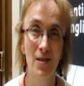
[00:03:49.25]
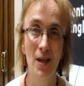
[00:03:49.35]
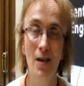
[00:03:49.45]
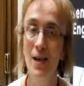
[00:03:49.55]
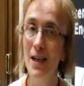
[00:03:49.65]

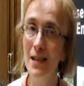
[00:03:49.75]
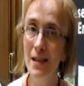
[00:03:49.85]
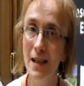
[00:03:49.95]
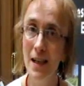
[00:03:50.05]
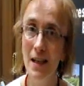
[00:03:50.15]
So
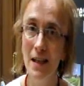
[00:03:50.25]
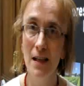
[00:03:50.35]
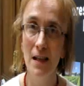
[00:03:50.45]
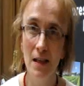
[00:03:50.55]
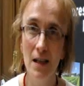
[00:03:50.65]

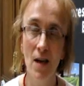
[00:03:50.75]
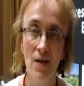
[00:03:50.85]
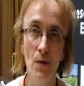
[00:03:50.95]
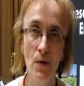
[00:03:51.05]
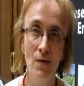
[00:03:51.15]
I
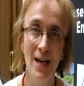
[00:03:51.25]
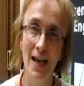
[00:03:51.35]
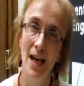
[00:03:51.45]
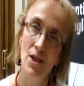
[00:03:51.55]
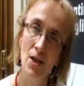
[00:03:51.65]
think we're really
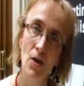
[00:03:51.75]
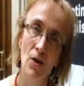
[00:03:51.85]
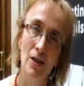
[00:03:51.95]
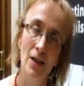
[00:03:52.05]
catching on.